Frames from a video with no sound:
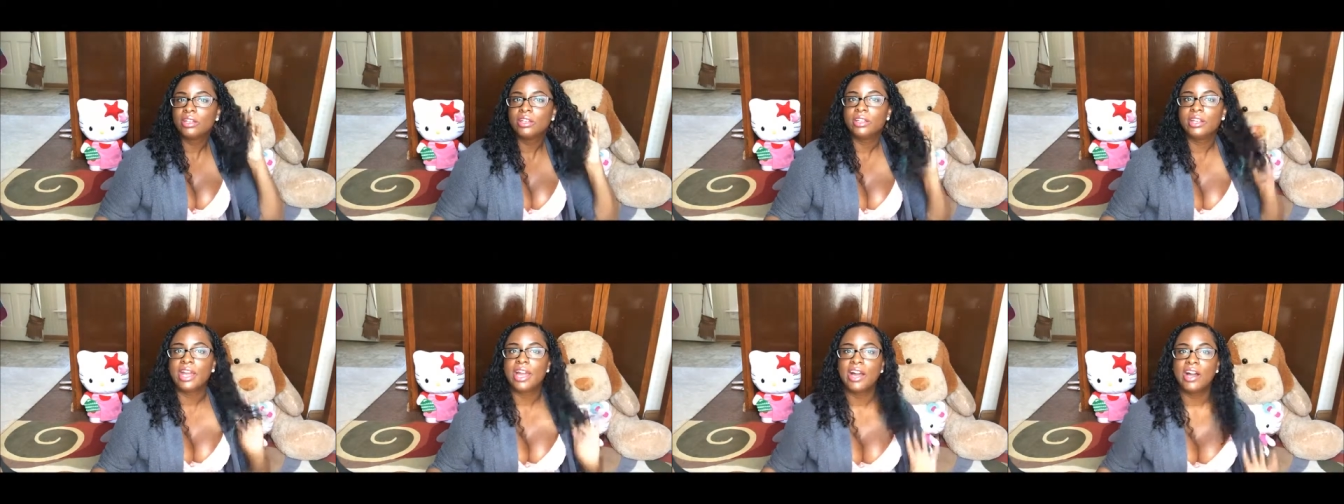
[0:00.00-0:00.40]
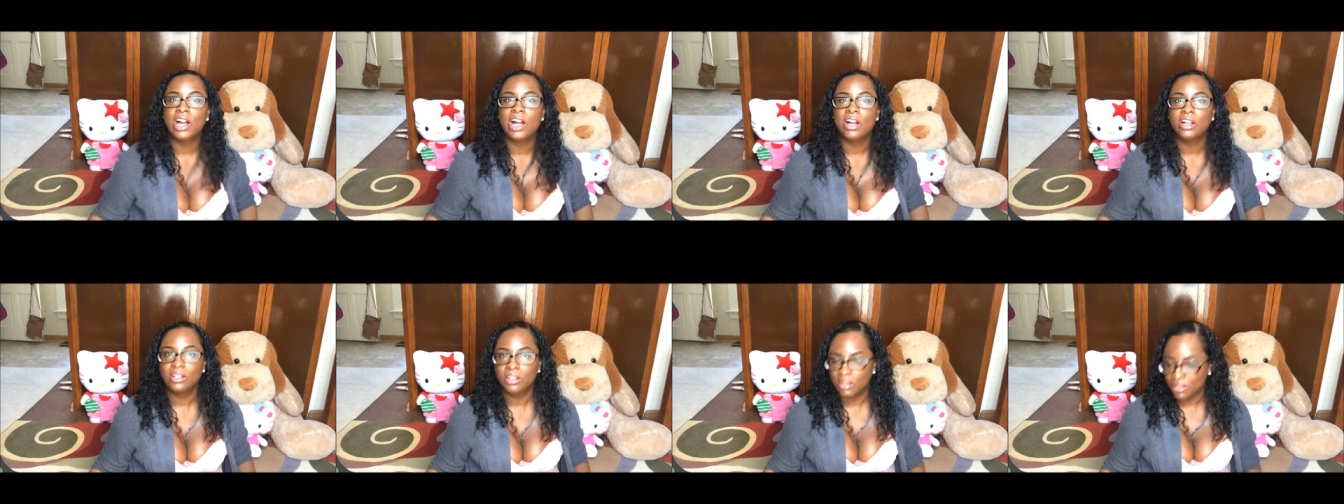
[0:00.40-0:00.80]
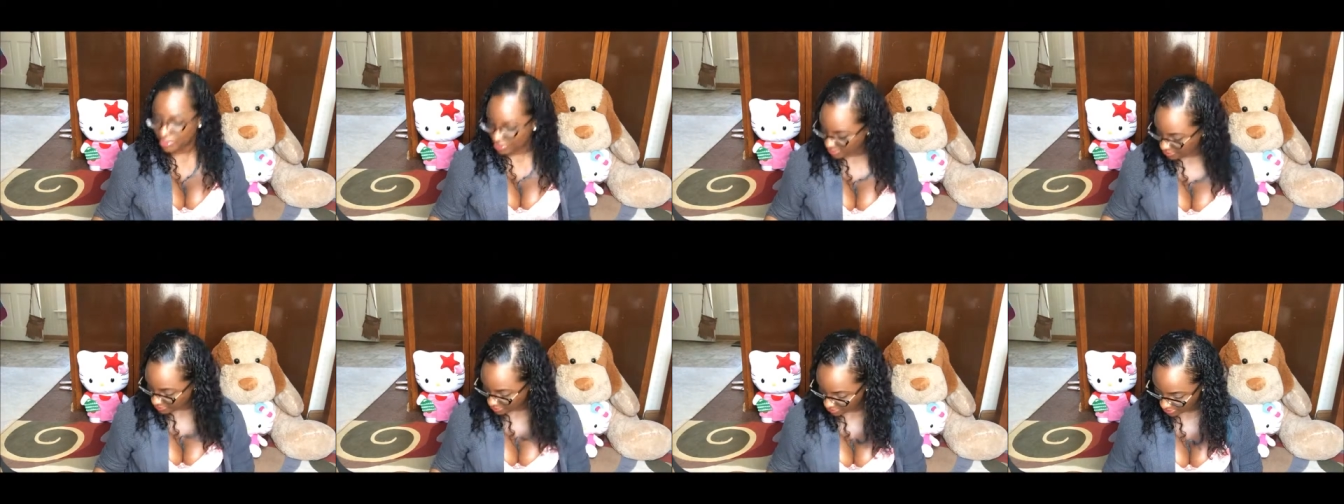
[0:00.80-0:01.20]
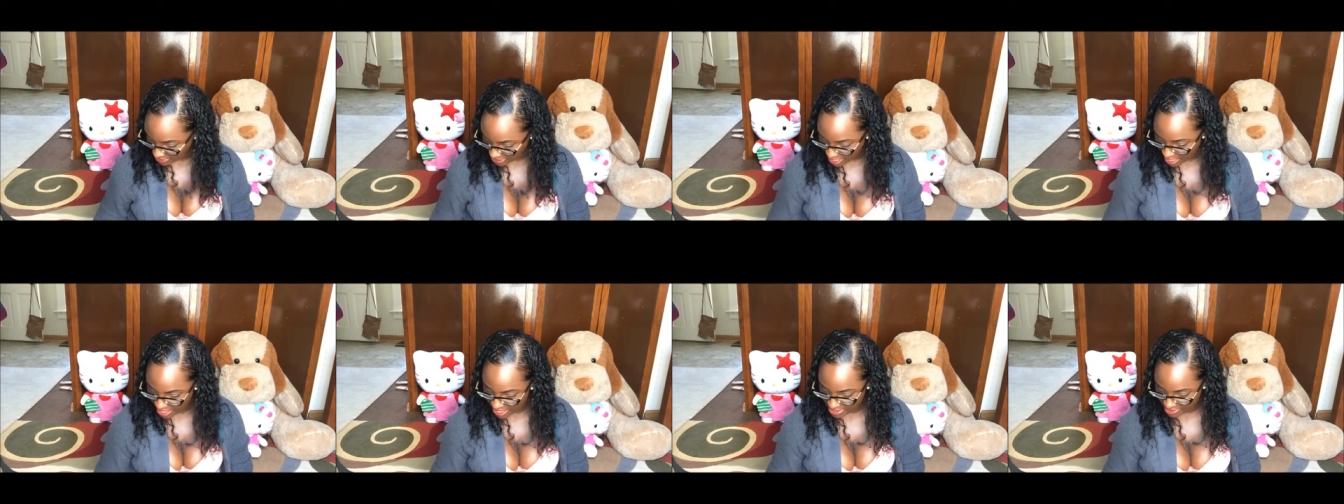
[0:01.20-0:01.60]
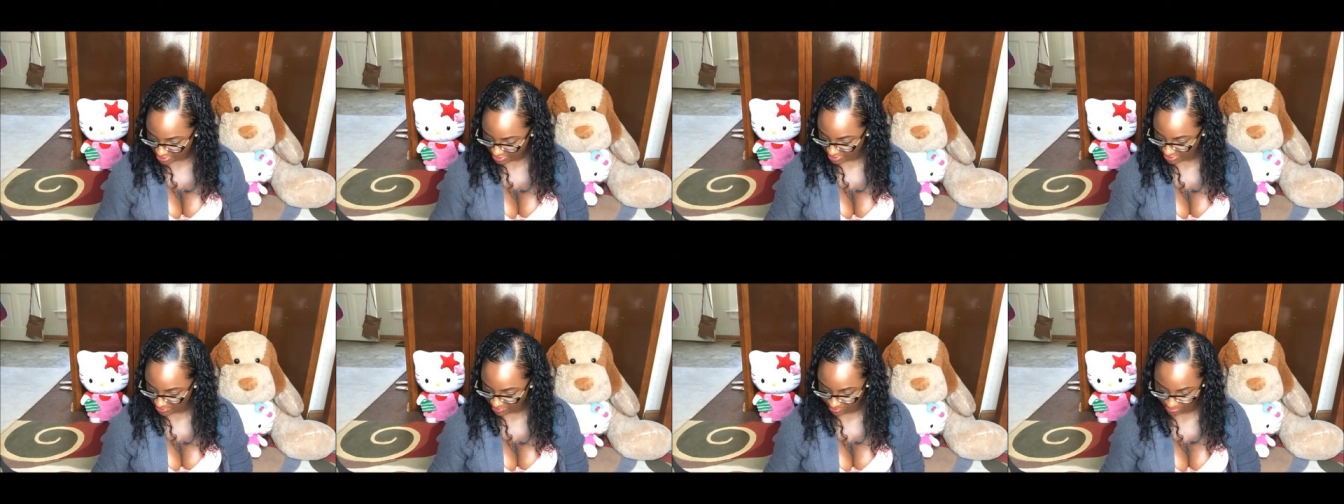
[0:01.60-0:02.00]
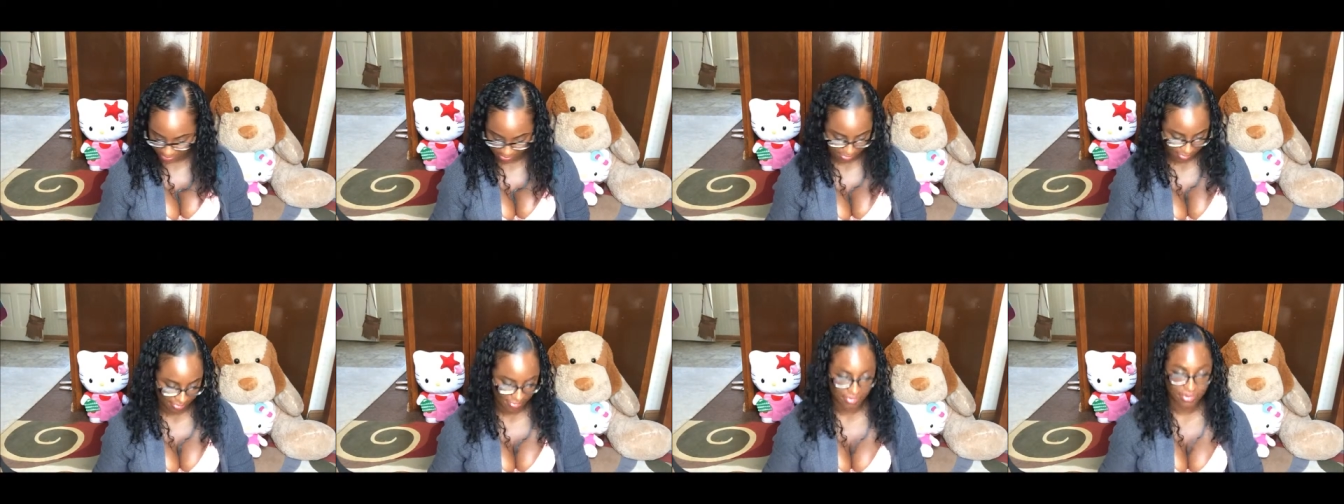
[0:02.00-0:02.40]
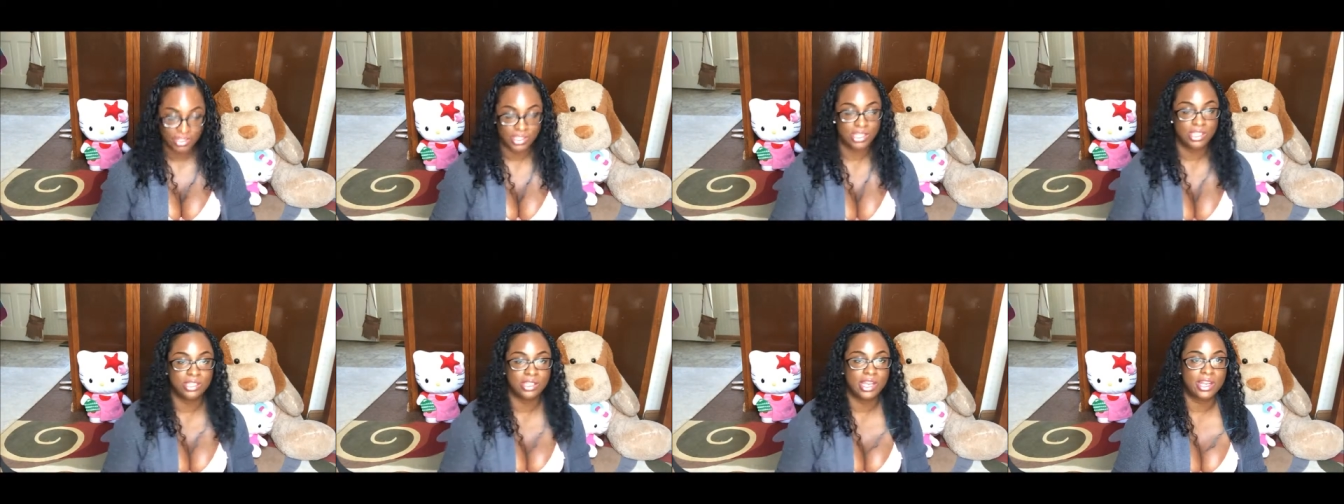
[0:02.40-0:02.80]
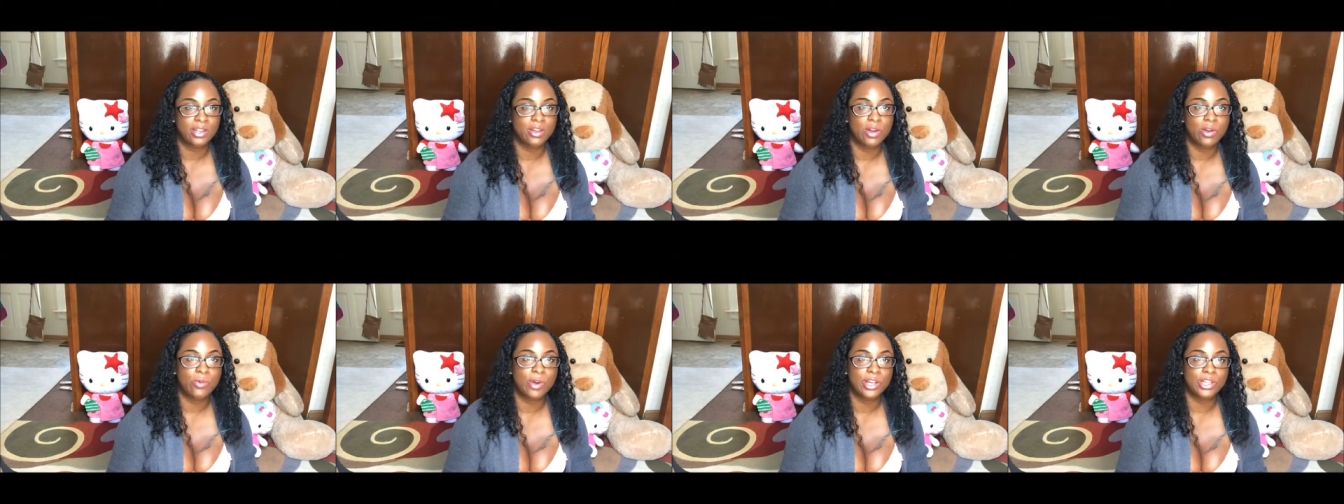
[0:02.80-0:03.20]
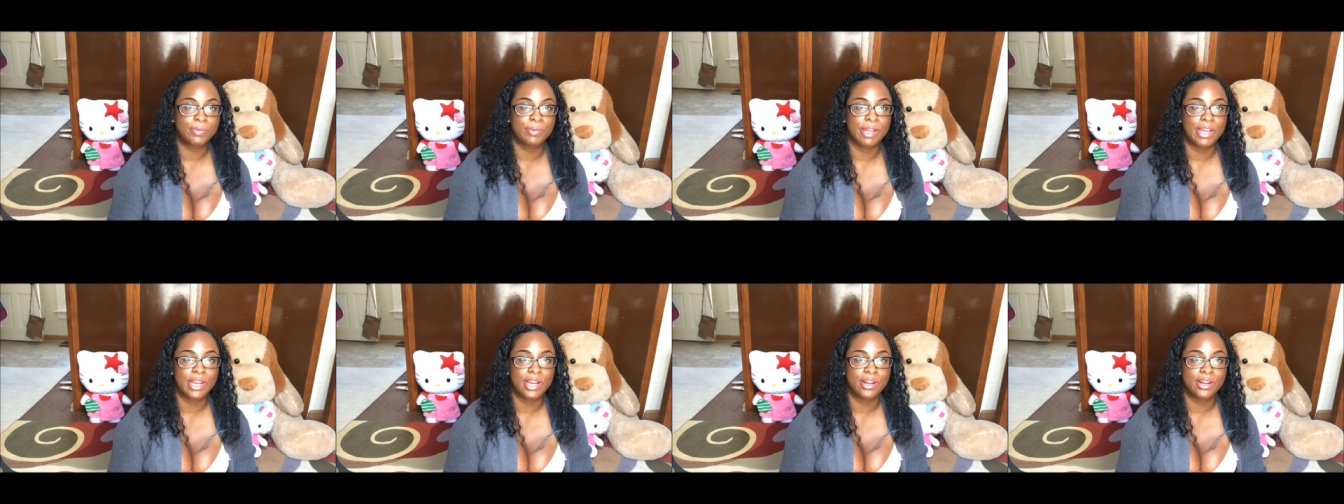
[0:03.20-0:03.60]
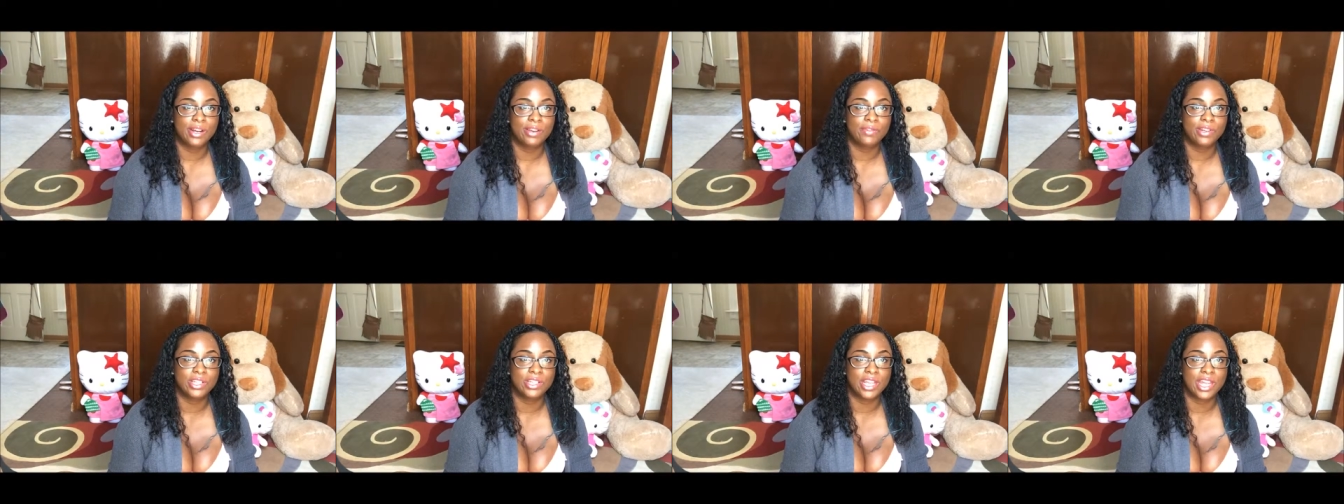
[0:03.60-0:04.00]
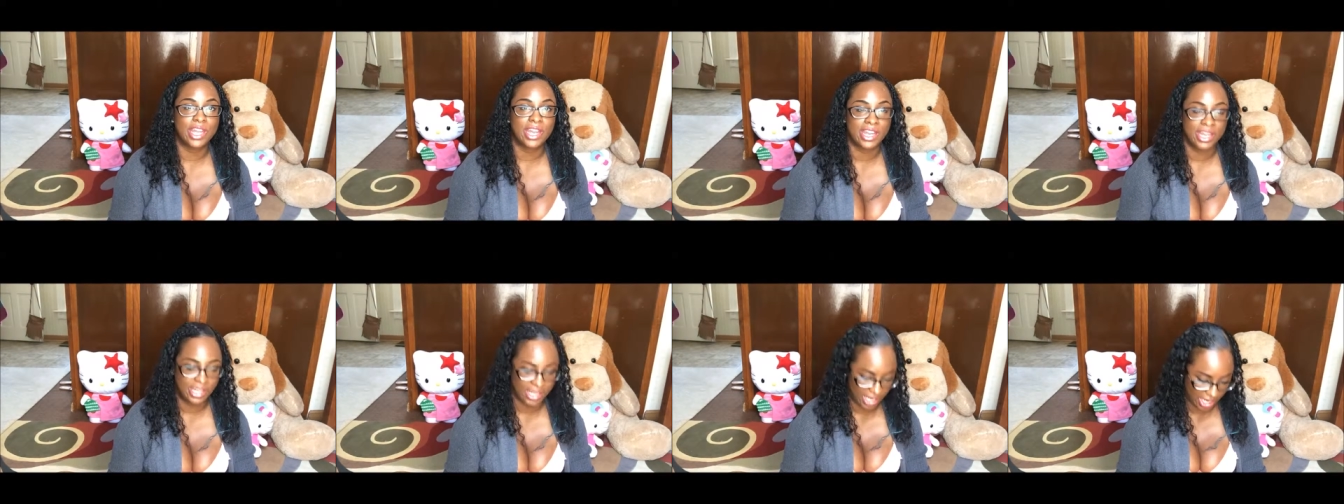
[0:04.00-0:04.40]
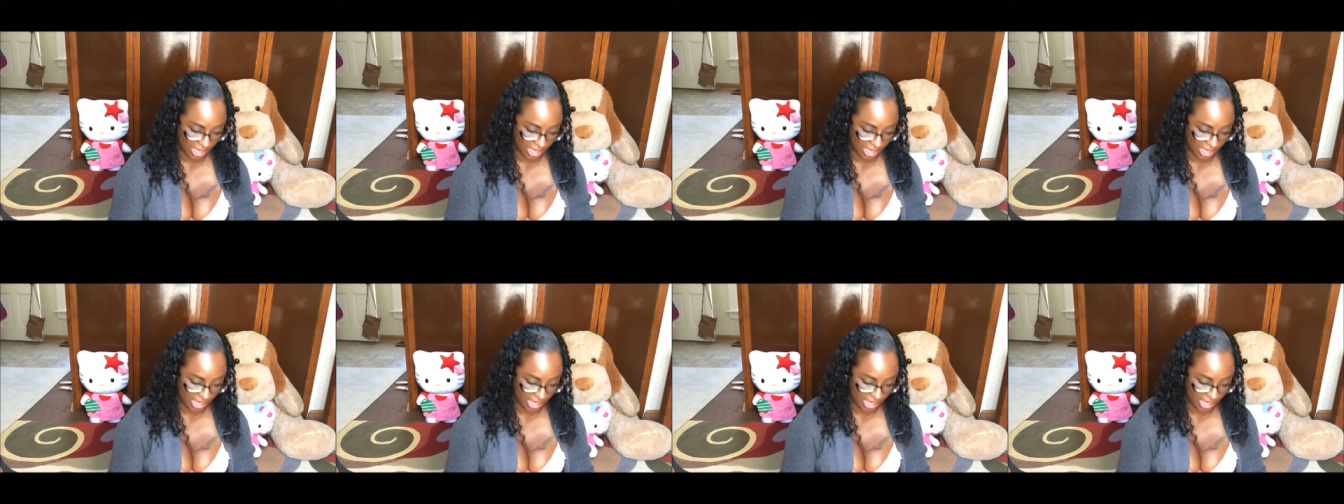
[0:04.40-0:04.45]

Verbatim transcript: Now, how long does this last? Since I co-wash my hair every day,